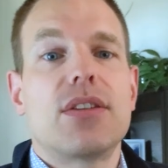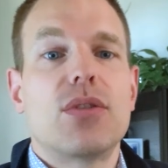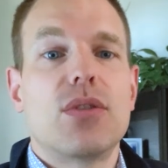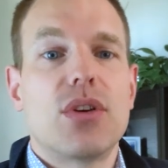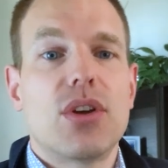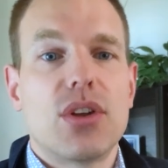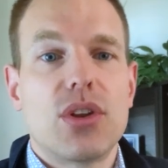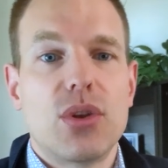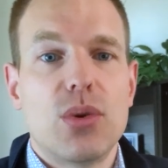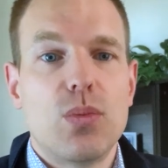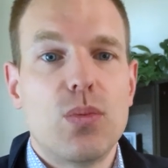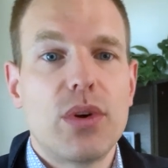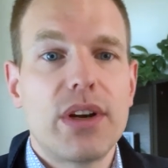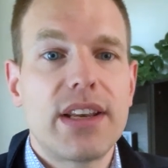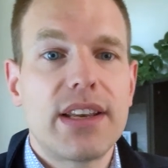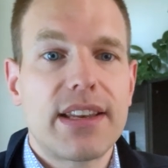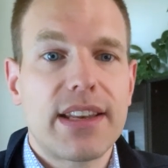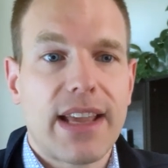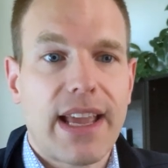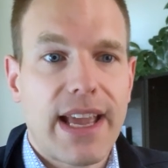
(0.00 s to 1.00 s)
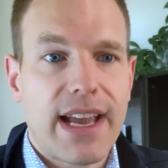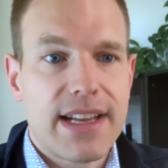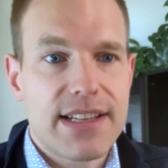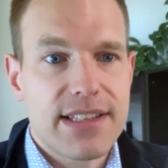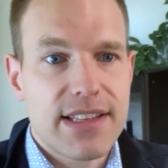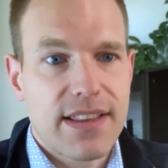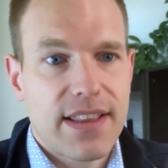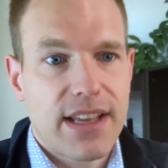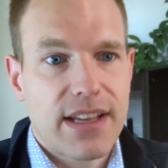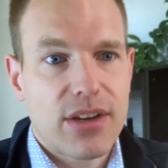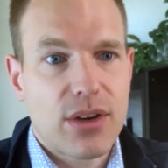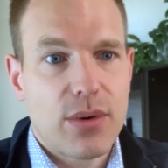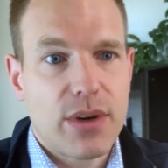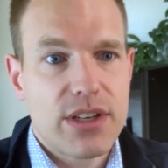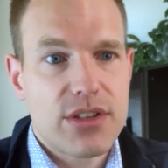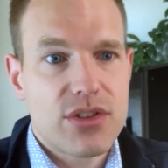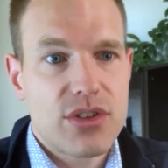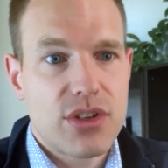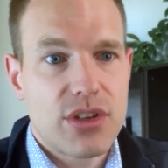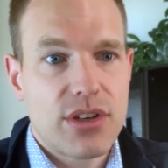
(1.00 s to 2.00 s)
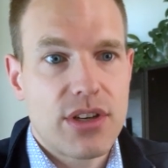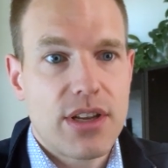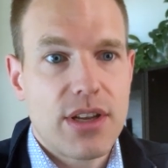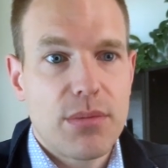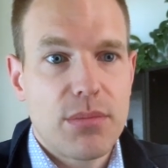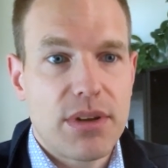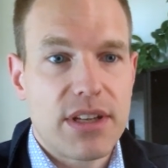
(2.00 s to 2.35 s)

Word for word: you you wouldn't ask that question